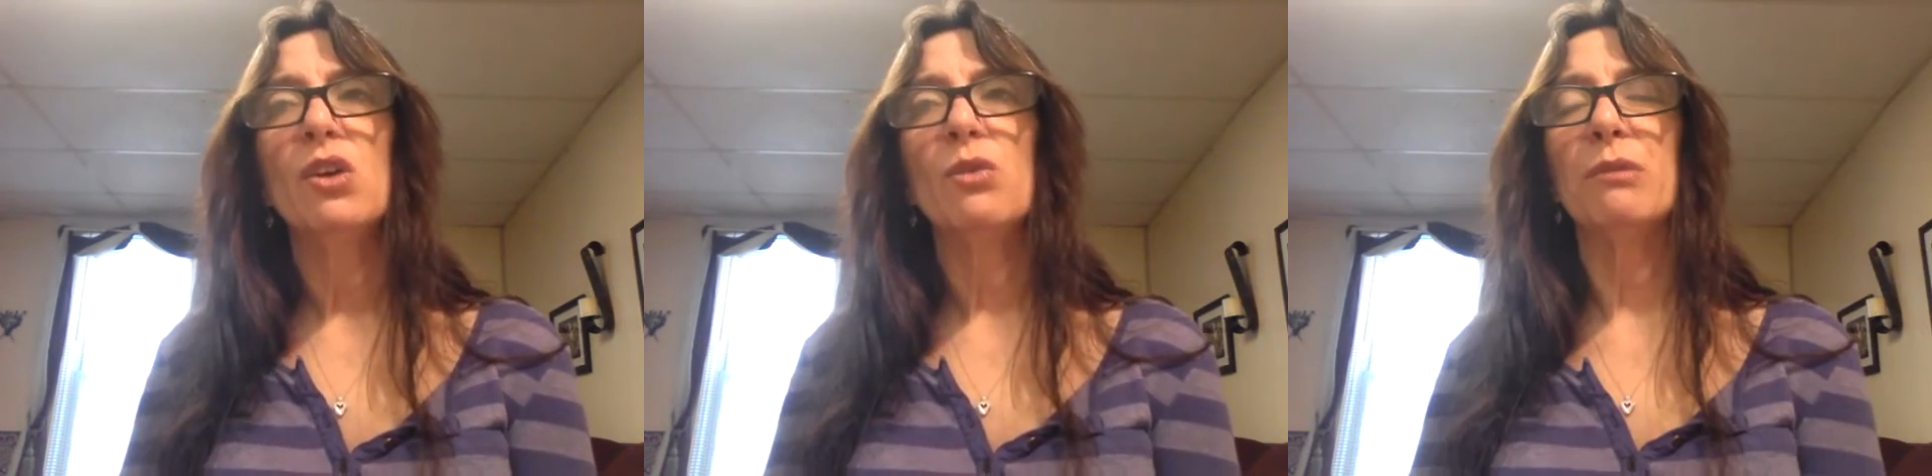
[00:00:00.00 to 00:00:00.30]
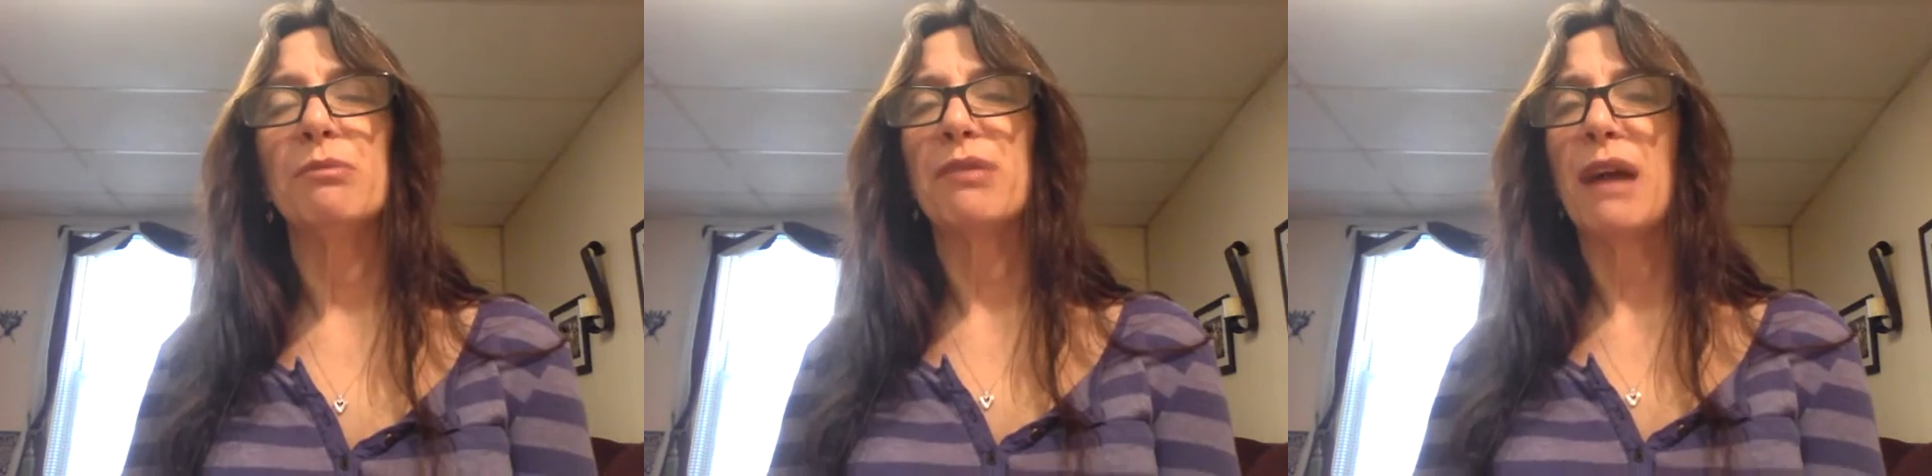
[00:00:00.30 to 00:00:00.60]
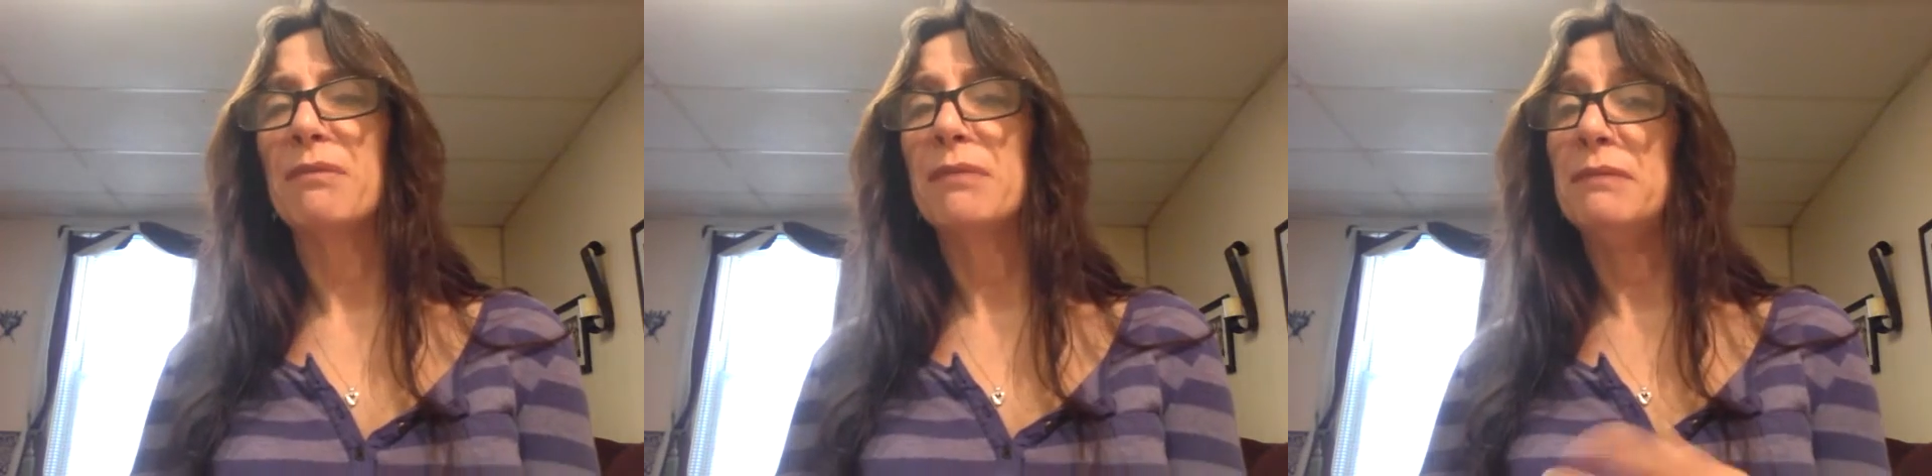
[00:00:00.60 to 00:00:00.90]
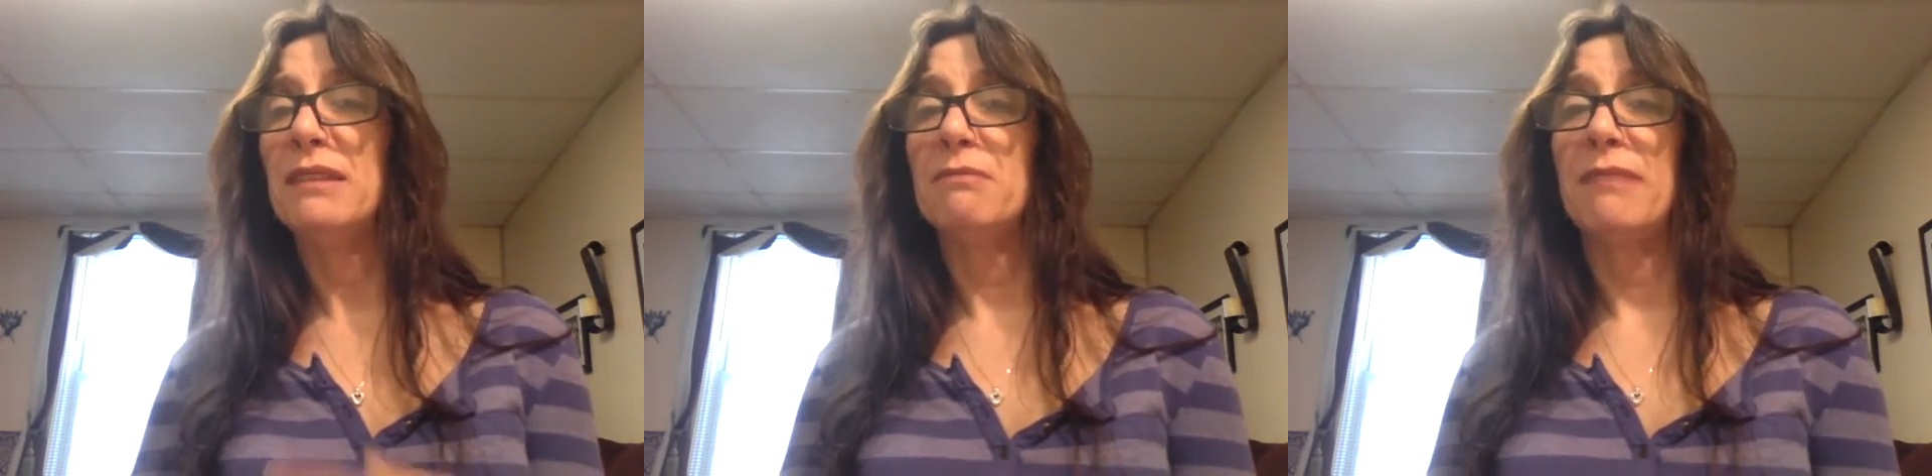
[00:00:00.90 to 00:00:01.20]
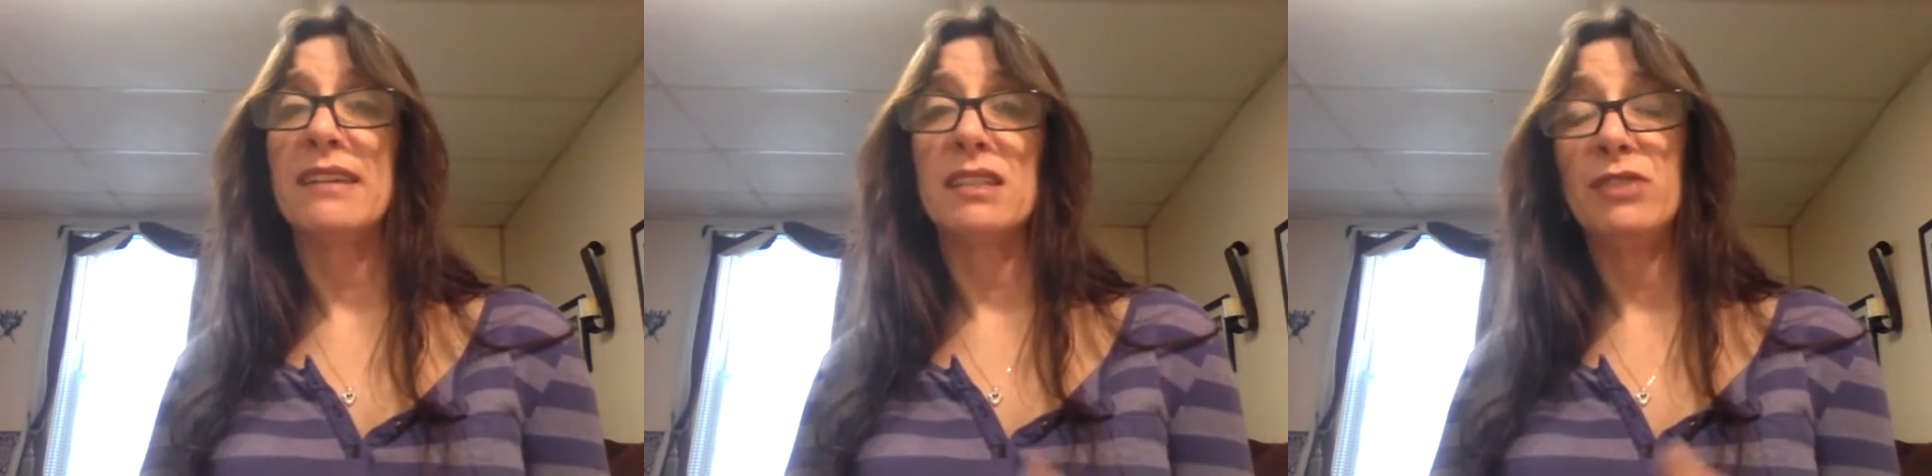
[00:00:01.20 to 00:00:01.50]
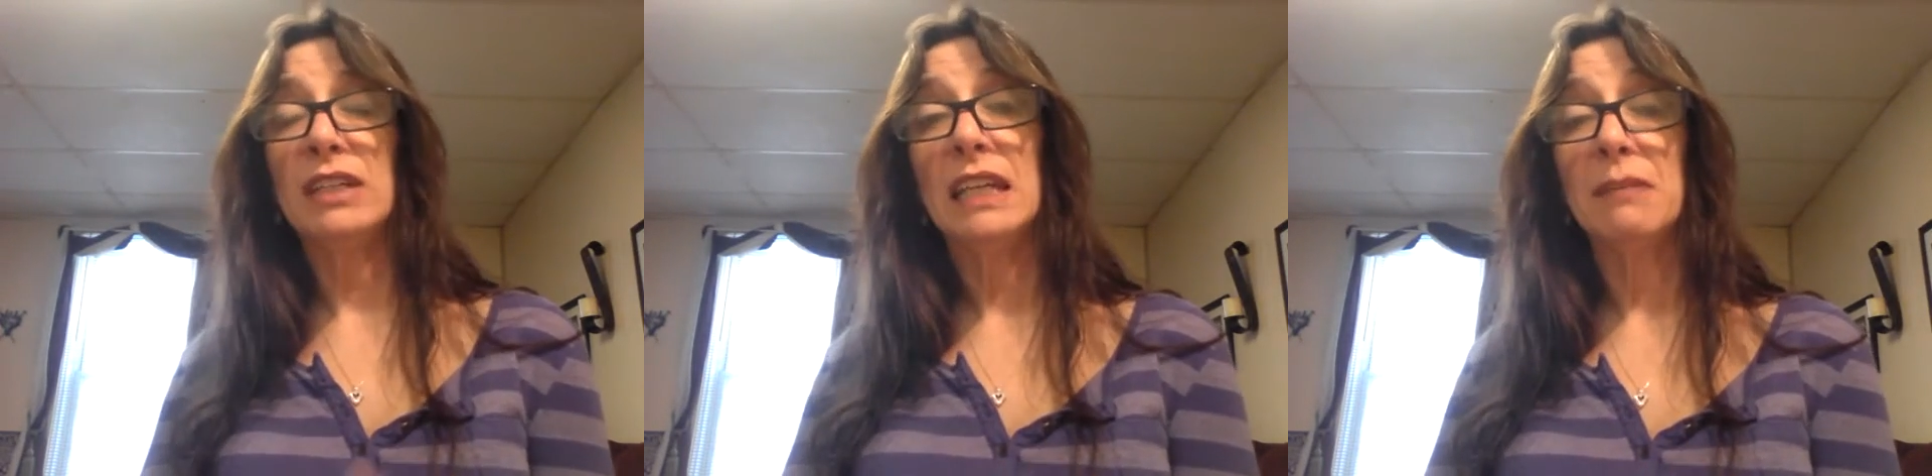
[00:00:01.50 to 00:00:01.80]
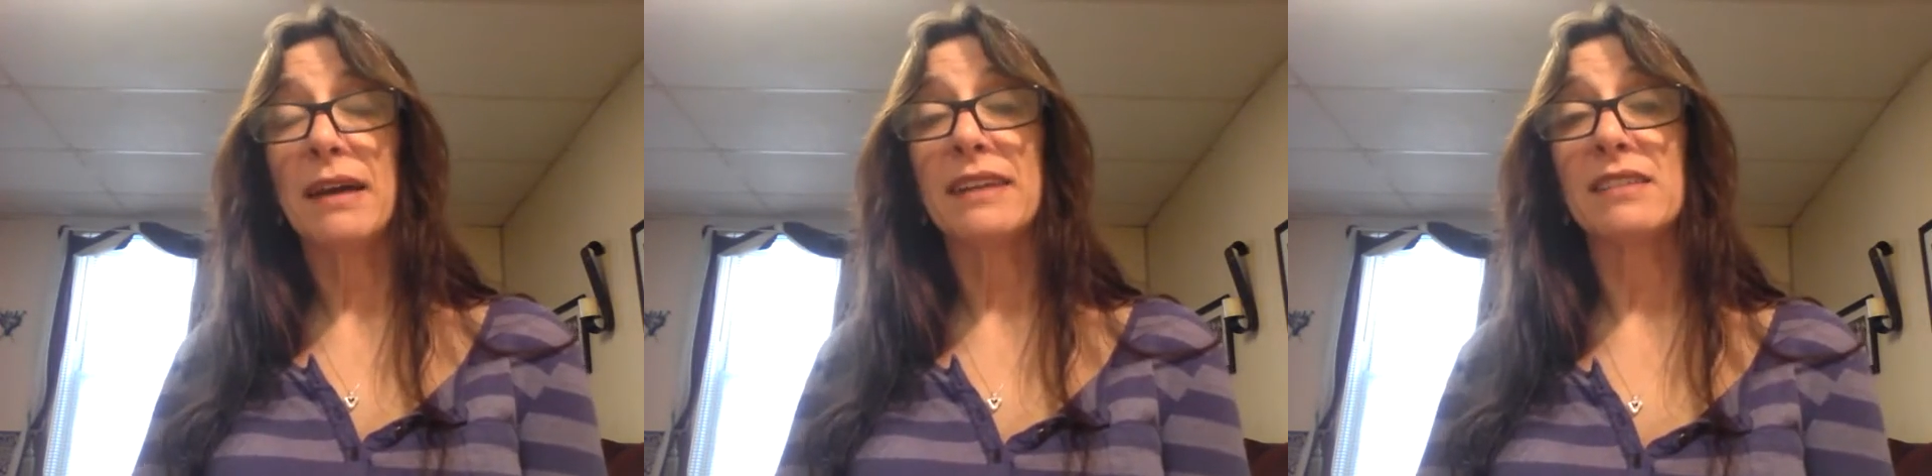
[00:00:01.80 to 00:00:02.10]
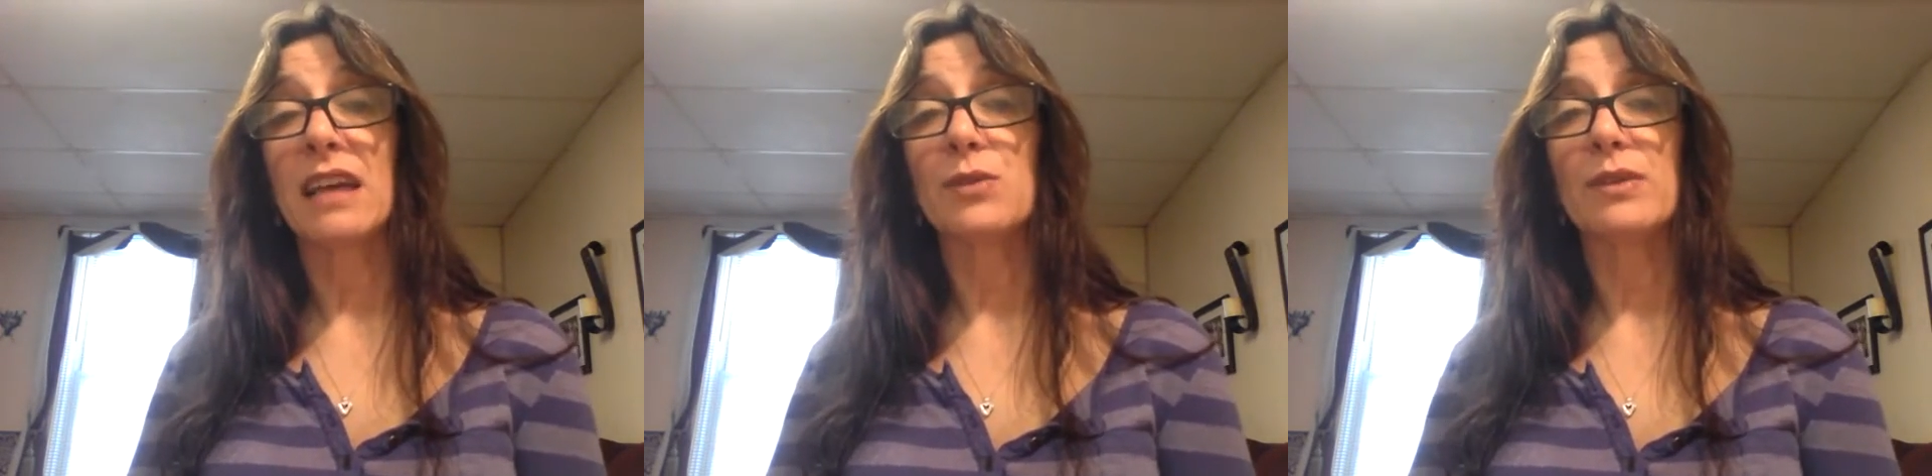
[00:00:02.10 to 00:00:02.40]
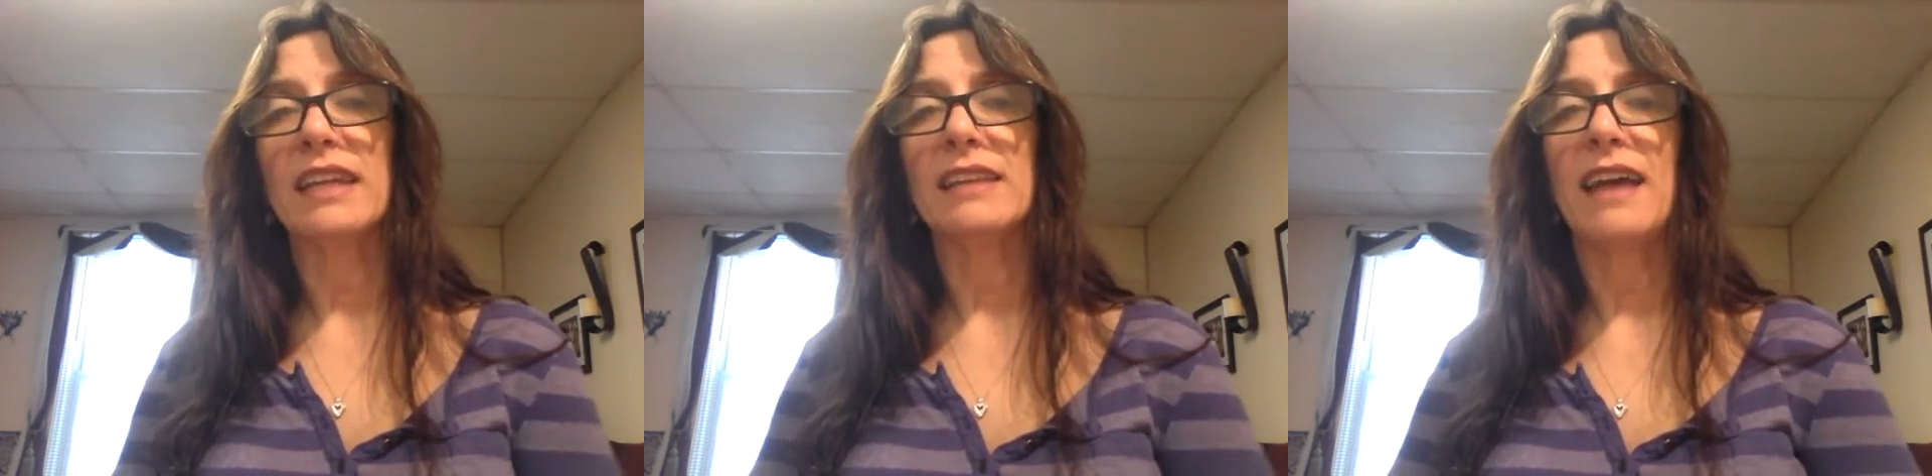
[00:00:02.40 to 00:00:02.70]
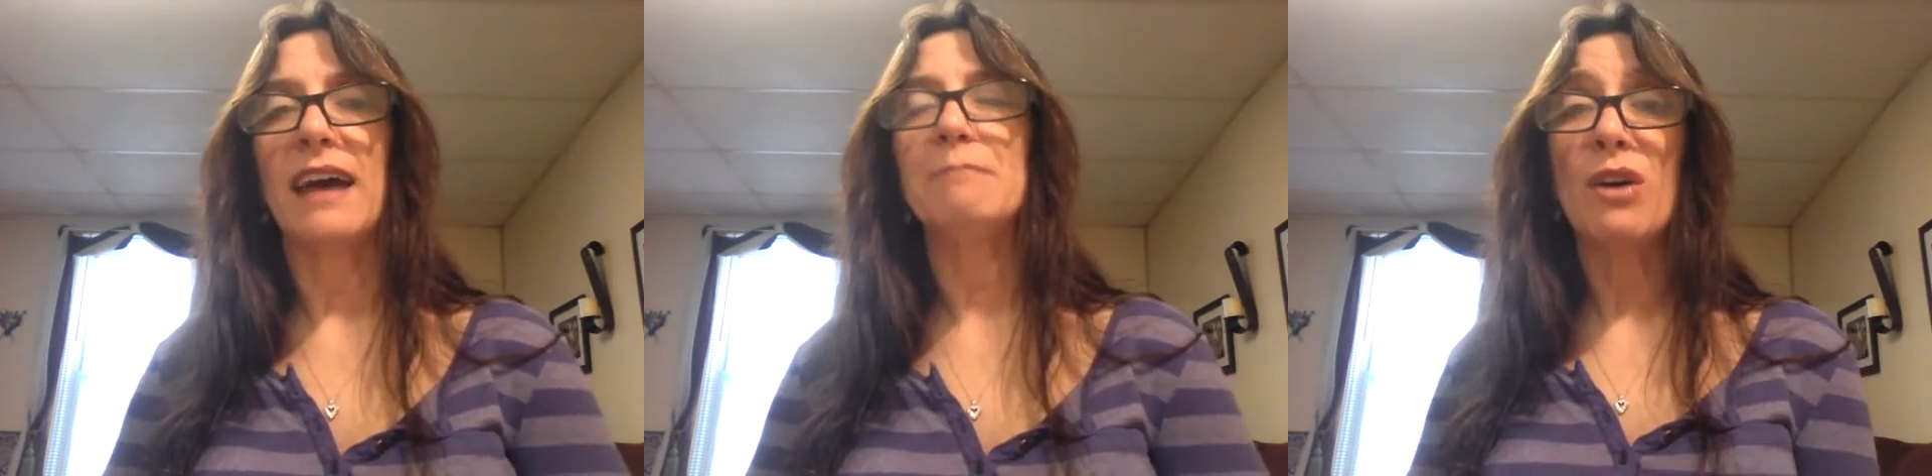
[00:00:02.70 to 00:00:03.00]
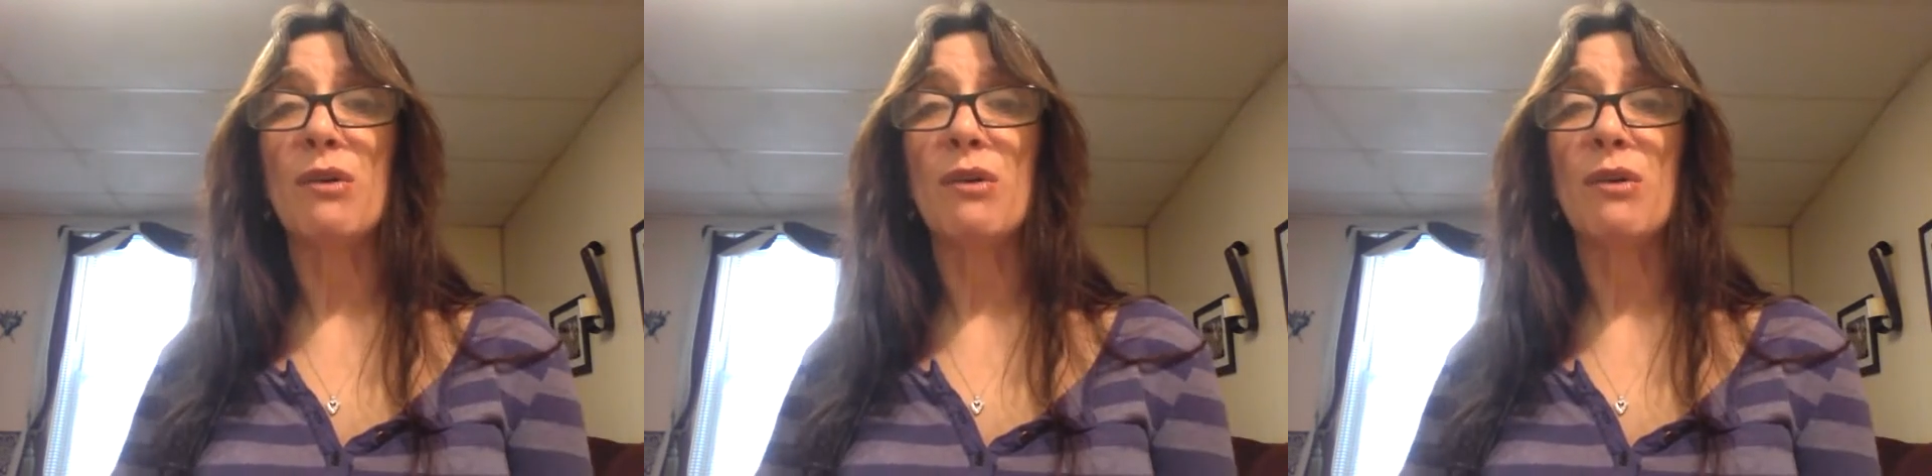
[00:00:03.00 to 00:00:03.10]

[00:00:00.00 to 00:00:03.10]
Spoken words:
would probably be the best if you can keep on a schedule like that.